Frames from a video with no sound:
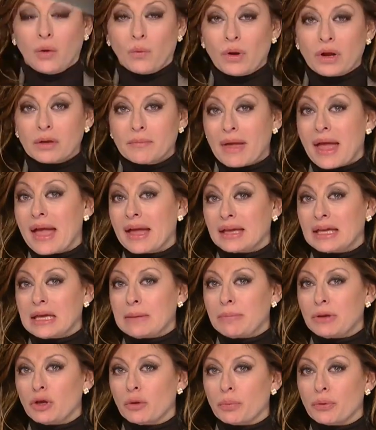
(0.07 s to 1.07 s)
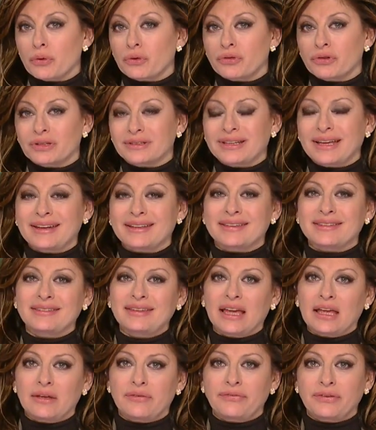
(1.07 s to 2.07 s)
Welcome back. Keeping your personal data
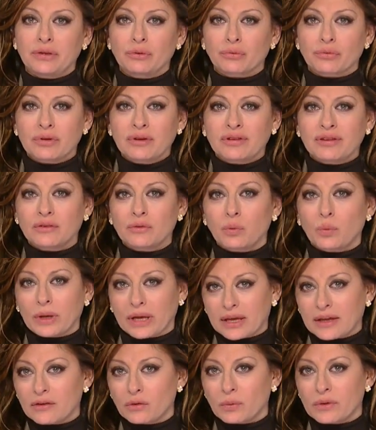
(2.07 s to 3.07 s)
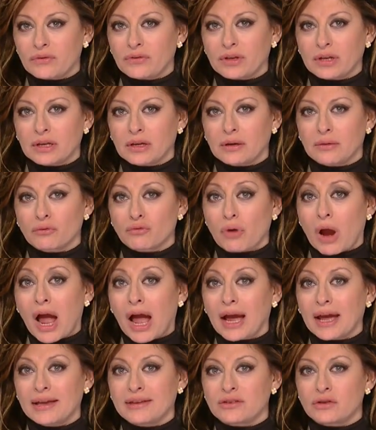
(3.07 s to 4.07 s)
safe. In recent weeks, we've seen a
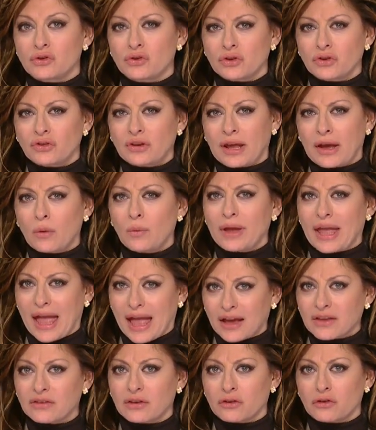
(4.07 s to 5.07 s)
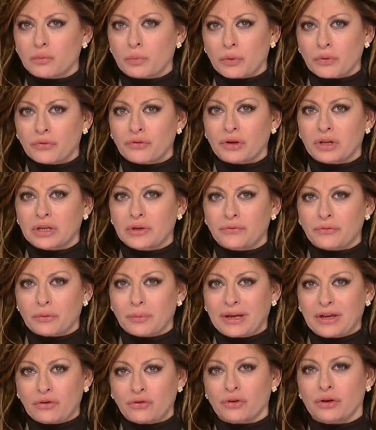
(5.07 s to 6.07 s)
rise in just how we access personal
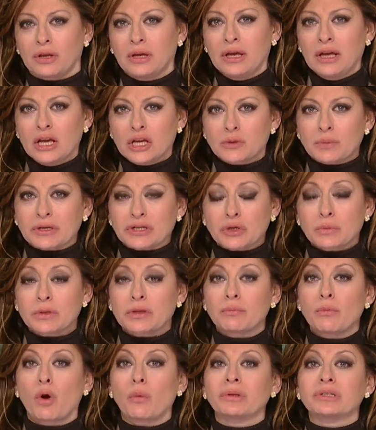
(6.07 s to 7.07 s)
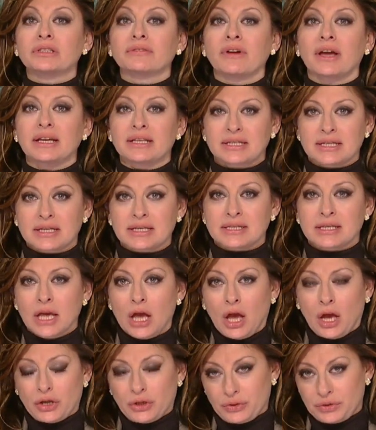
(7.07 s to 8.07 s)
information, especially with mobile devices.
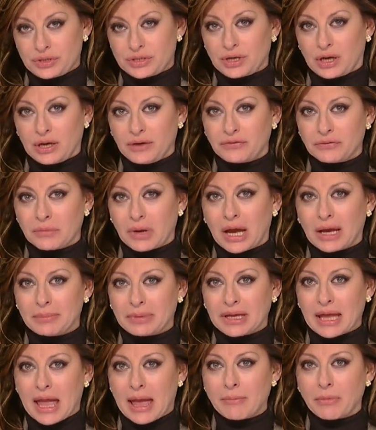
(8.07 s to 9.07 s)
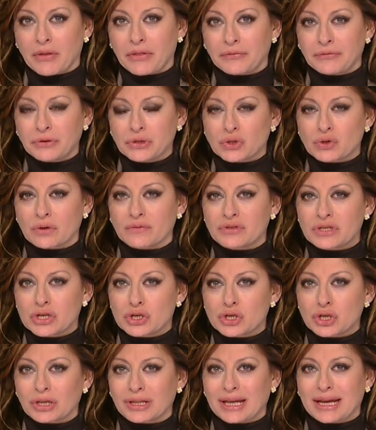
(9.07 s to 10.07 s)
A new study from IBM on the future of
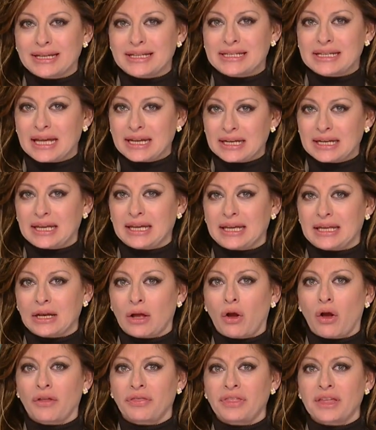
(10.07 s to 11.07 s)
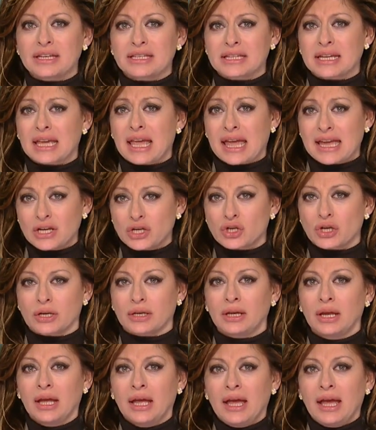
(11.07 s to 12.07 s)
digital identity and
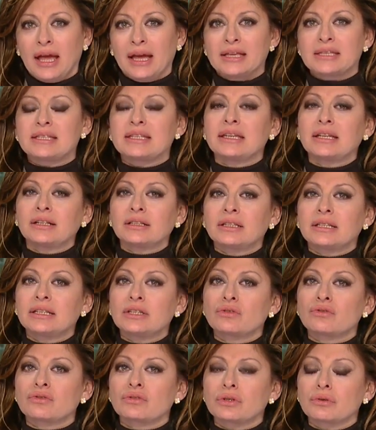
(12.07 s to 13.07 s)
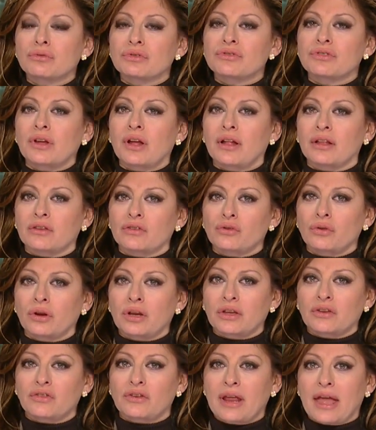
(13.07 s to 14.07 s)
authentication has yielded interesting results.
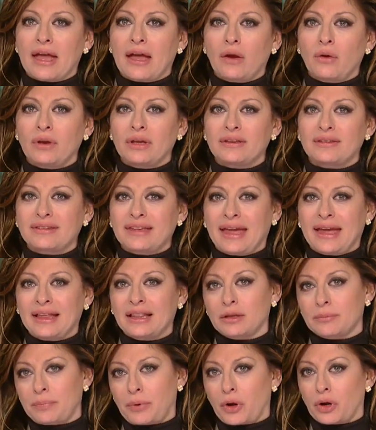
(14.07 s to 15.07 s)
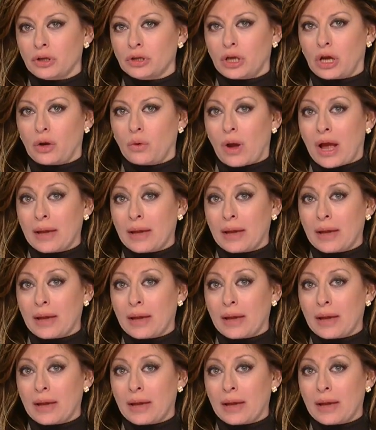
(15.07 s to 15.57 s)
Joining us now is Caleb Barlow,